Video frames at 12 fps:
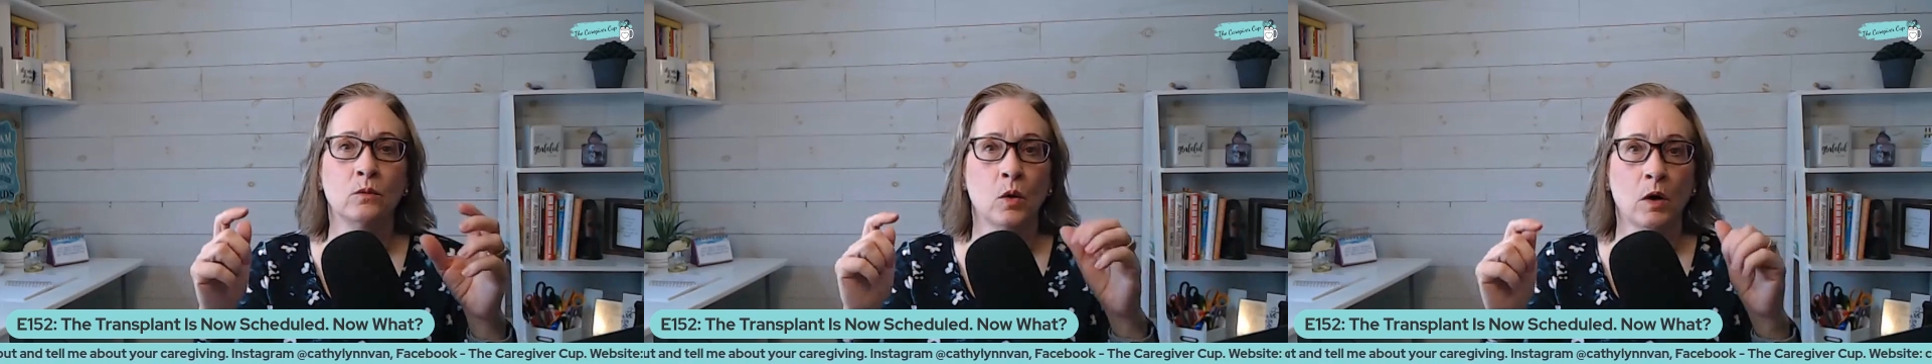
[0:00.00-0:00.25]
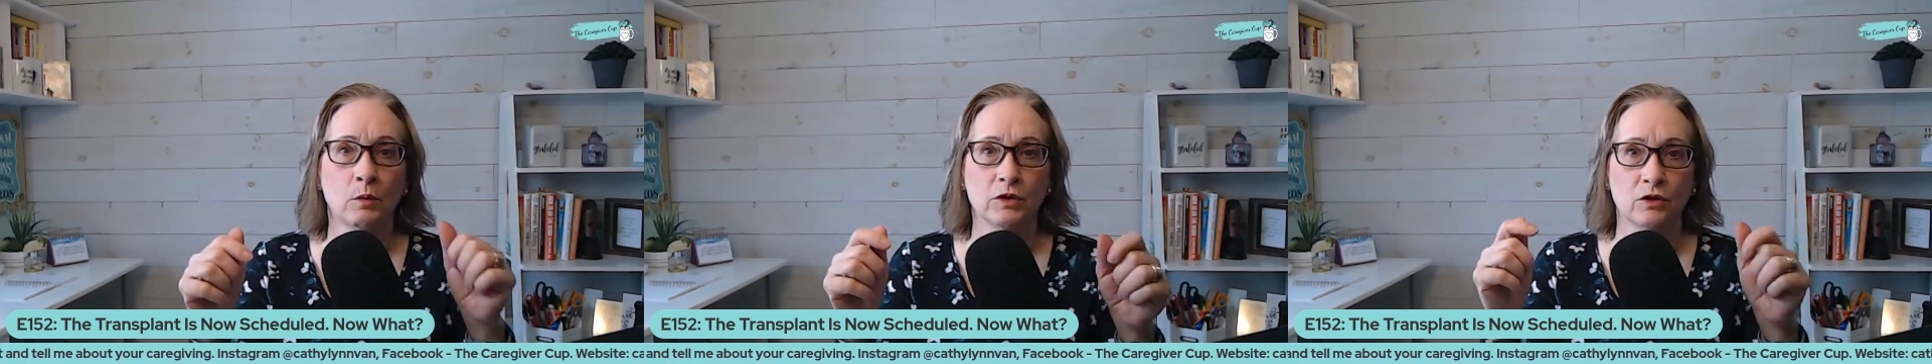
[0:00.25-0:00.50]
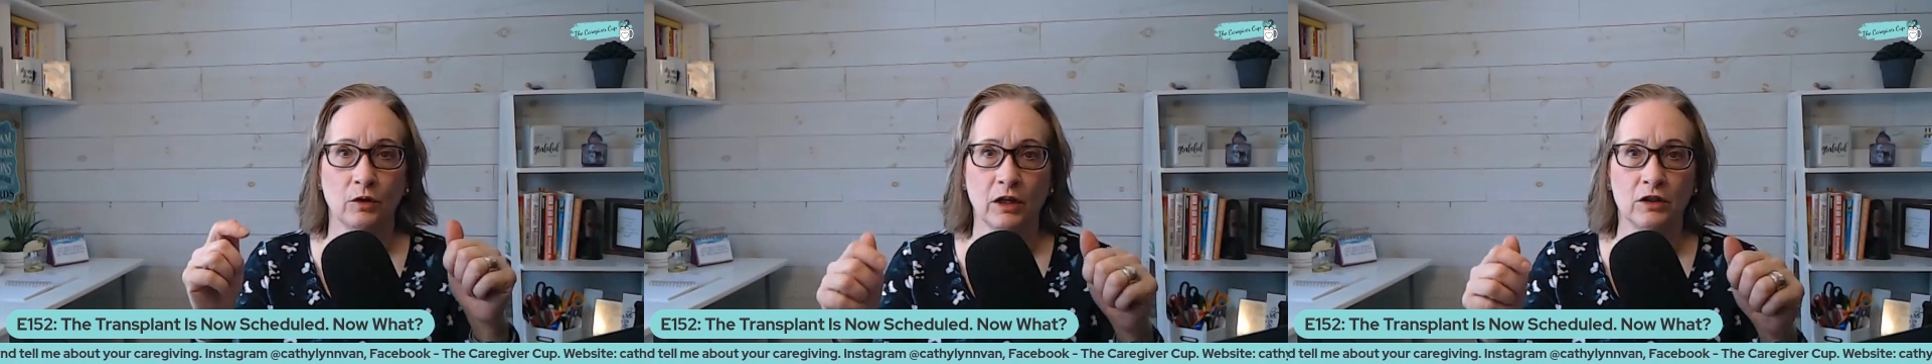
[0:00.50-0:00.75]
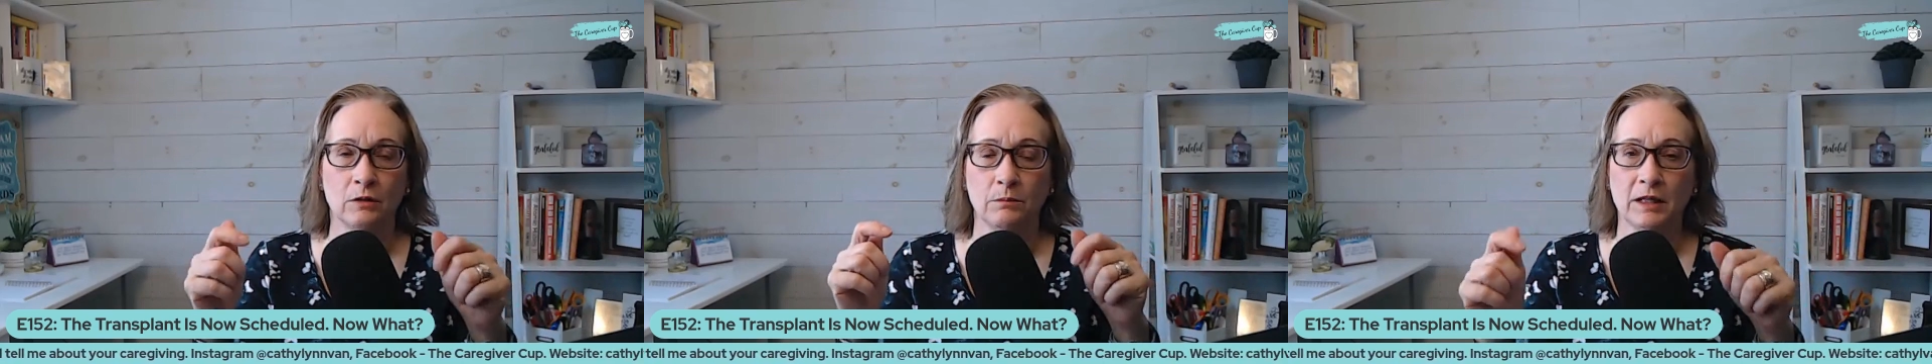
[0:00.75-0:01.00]
what was going
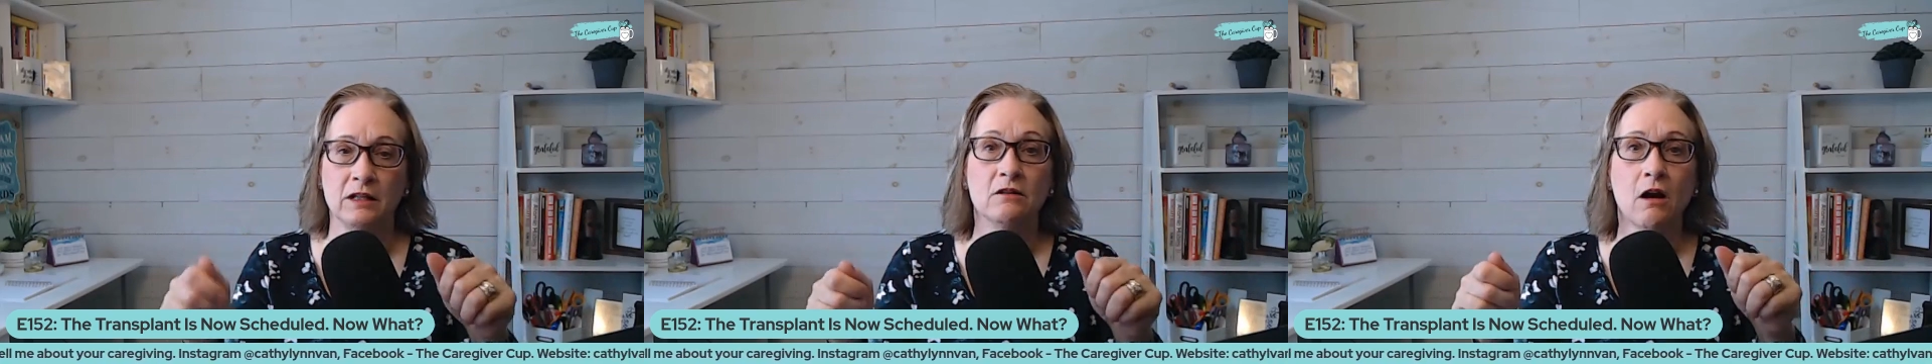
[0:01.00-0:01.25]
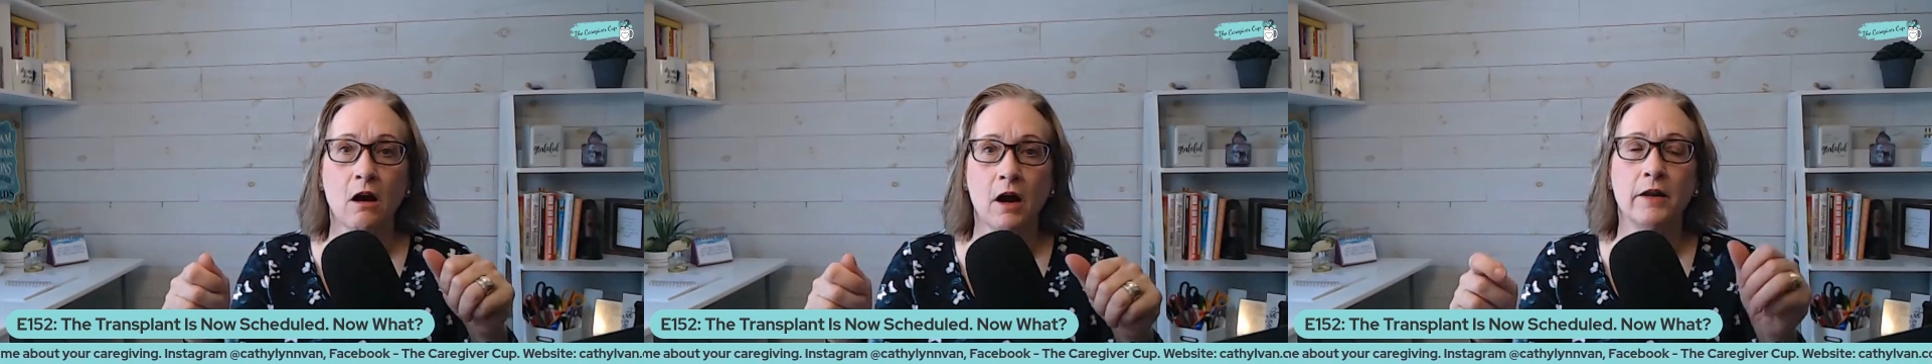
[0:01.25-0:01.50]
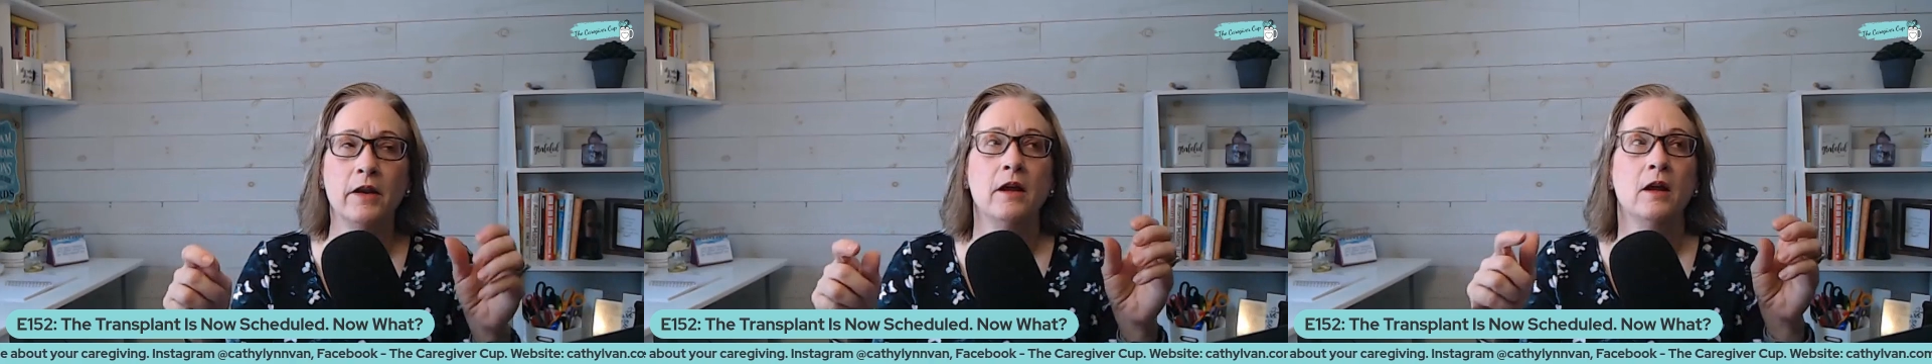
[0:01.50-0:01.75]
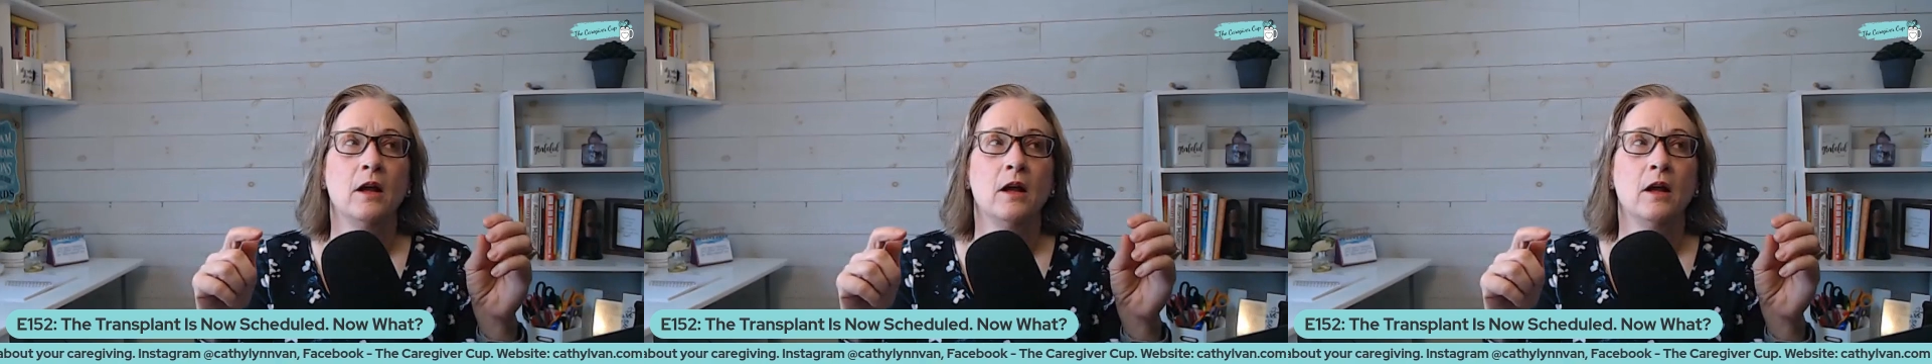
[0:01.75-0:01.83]
to be done,